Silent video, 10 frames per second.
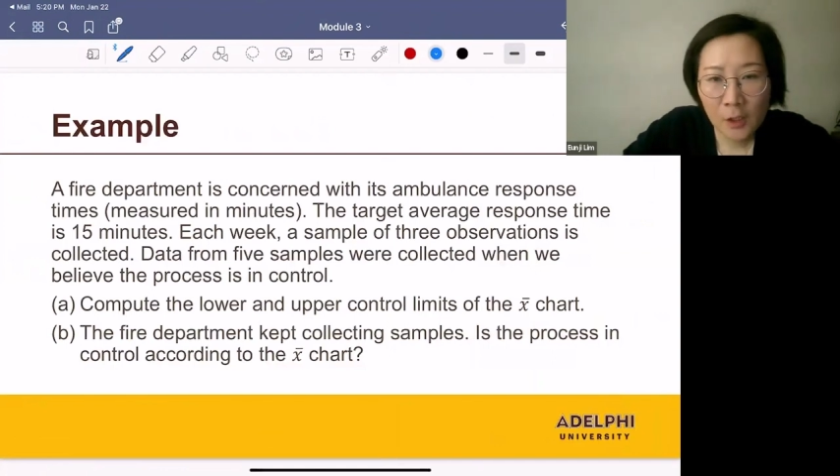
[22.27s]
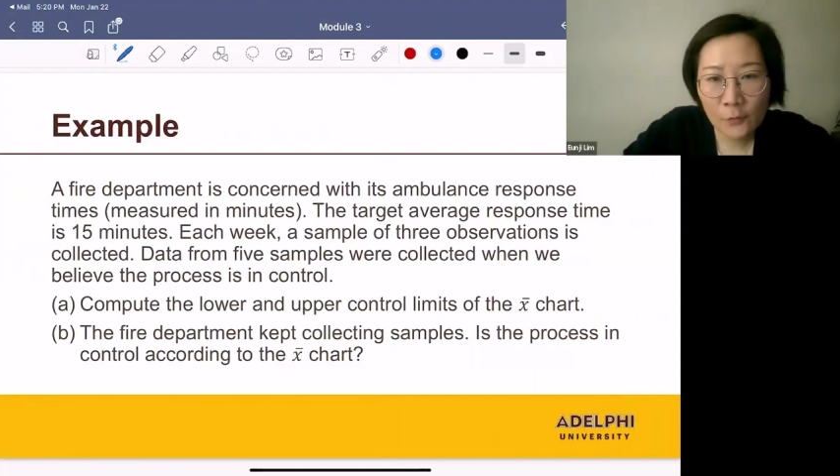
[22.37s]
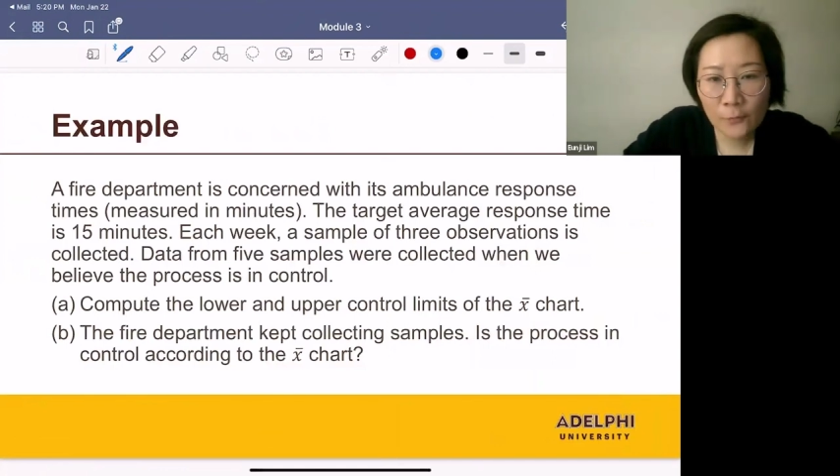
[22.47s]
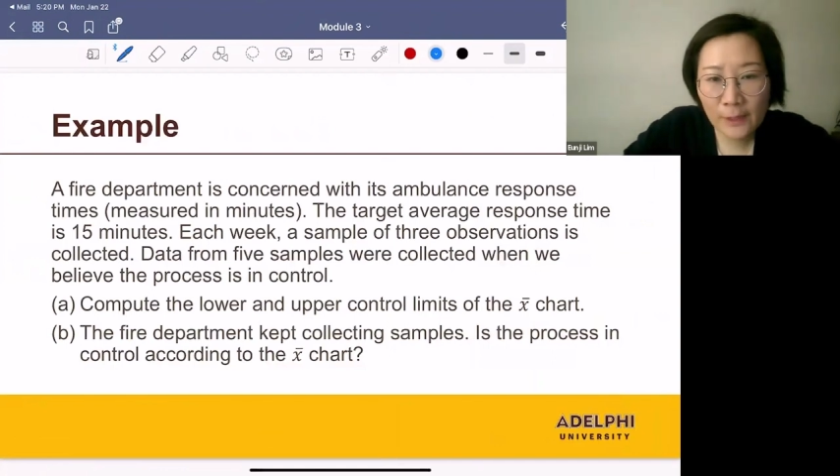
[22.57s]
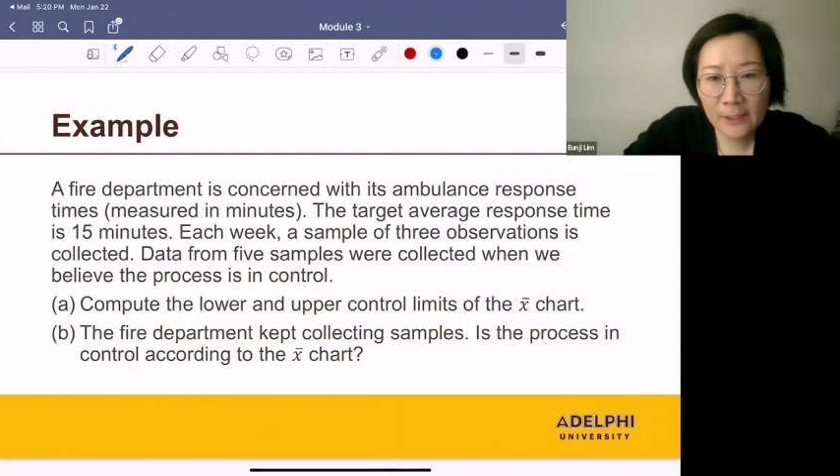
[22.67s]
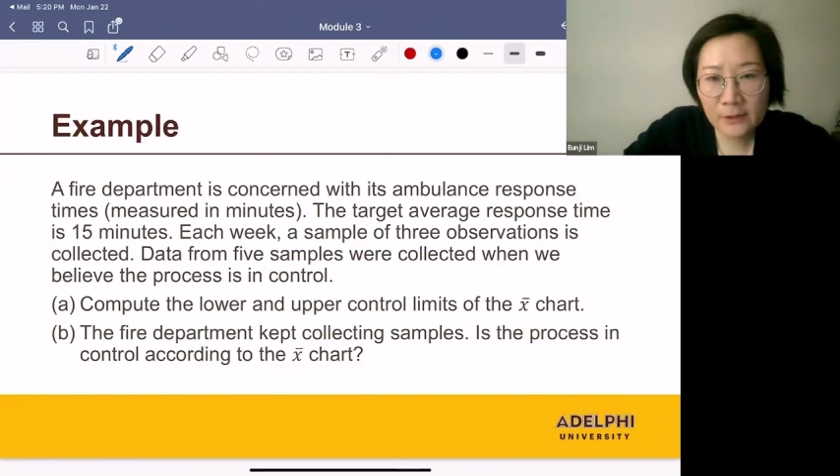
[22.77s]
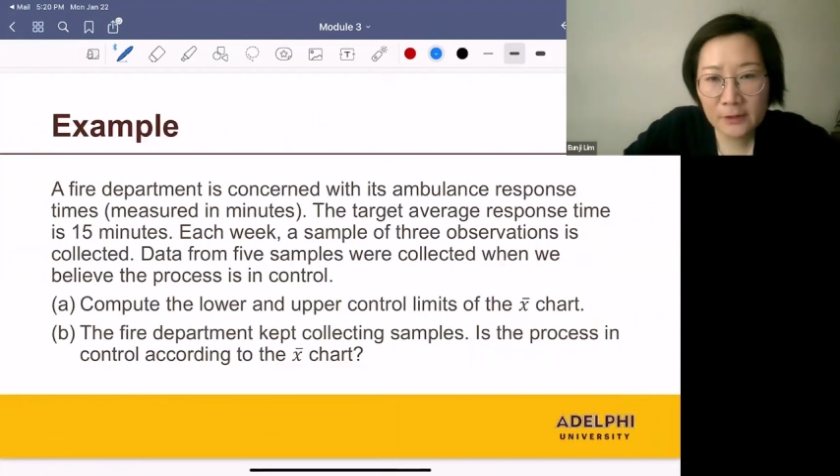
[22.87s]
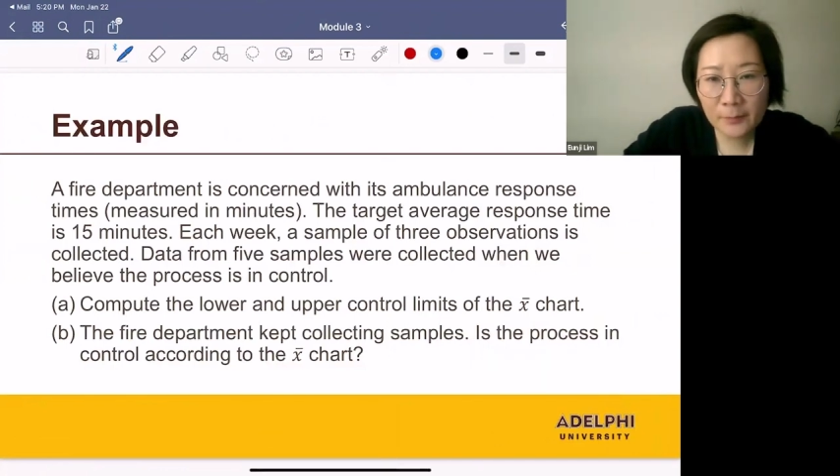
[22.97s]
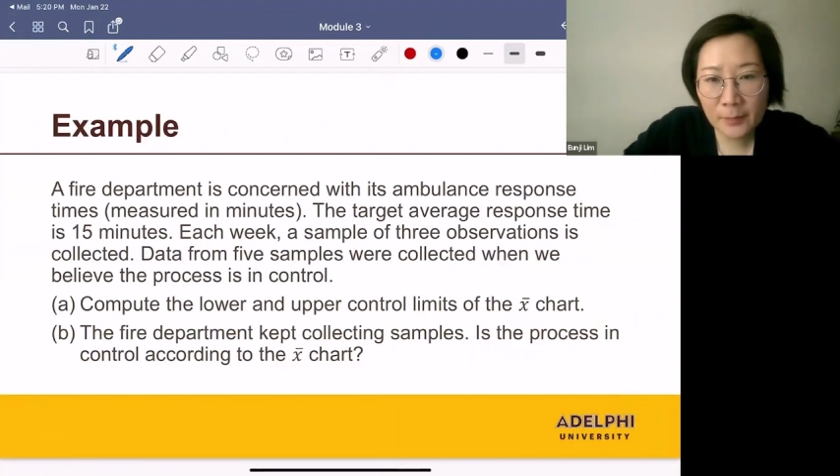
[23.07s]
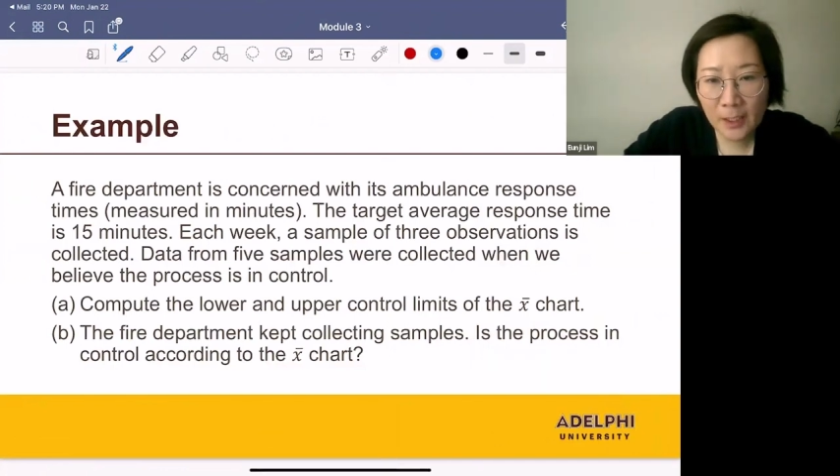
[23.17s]
A
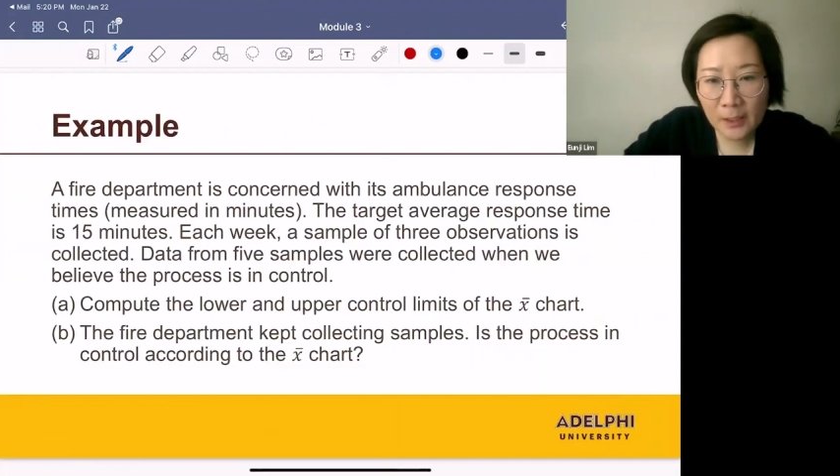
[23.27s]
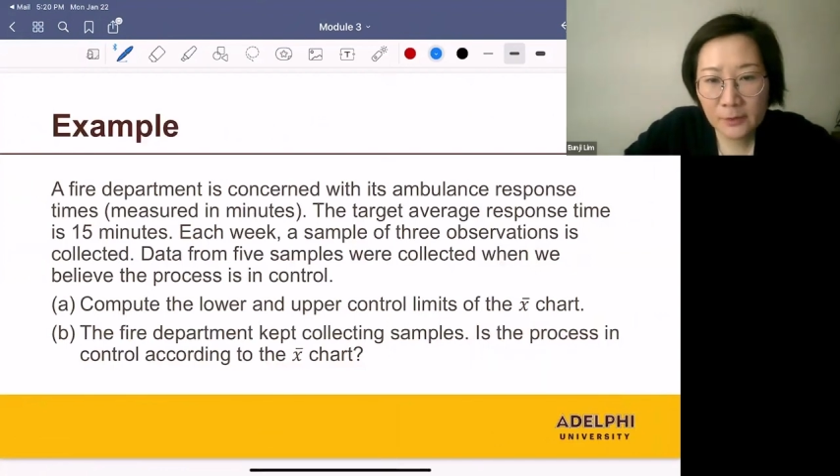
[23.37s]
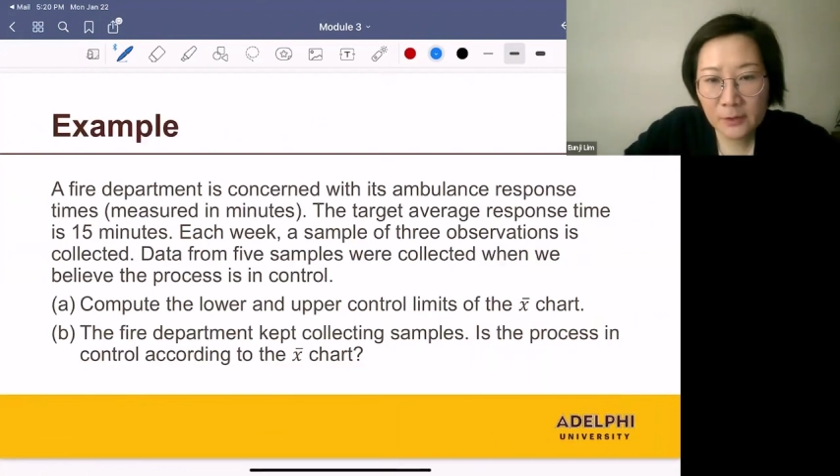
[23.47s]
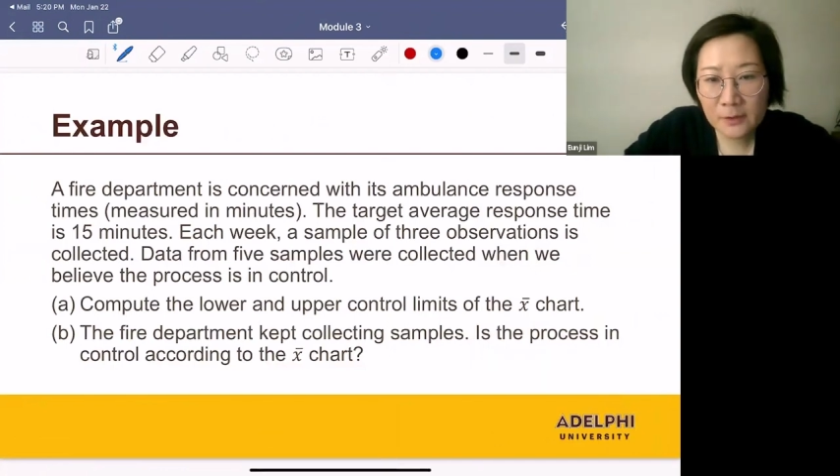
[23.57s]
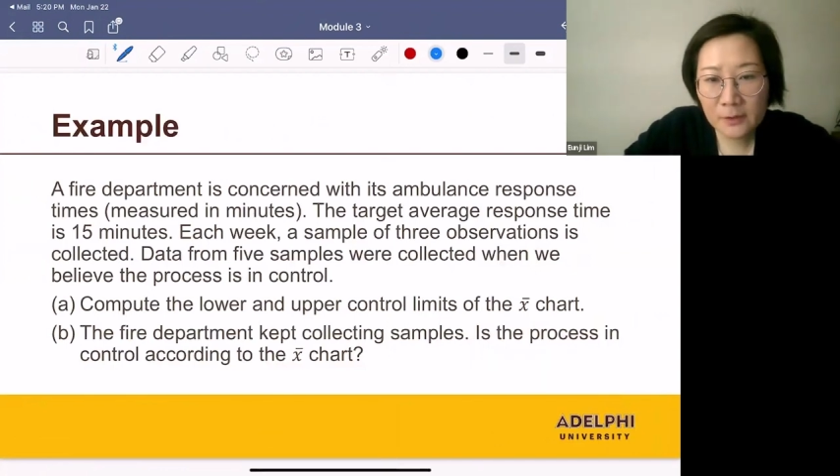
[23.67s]
fire department